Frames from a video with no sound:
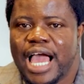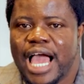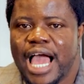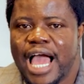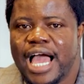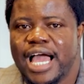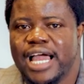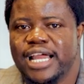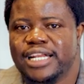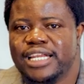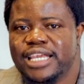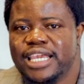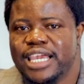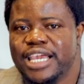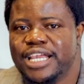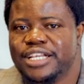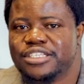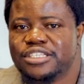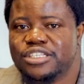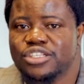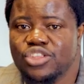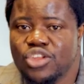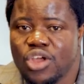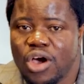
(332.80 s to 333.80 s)
And
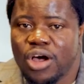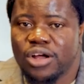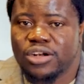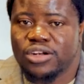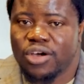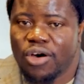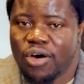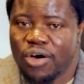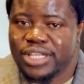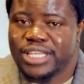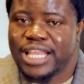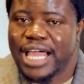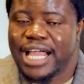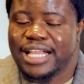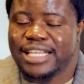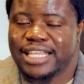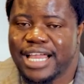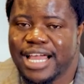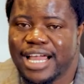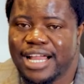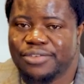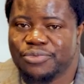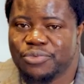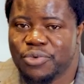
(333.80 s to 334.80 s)
it's none other
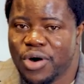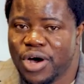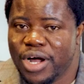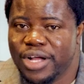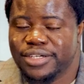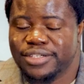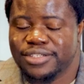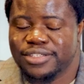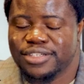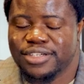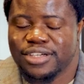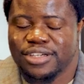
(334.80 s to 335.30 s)
than what?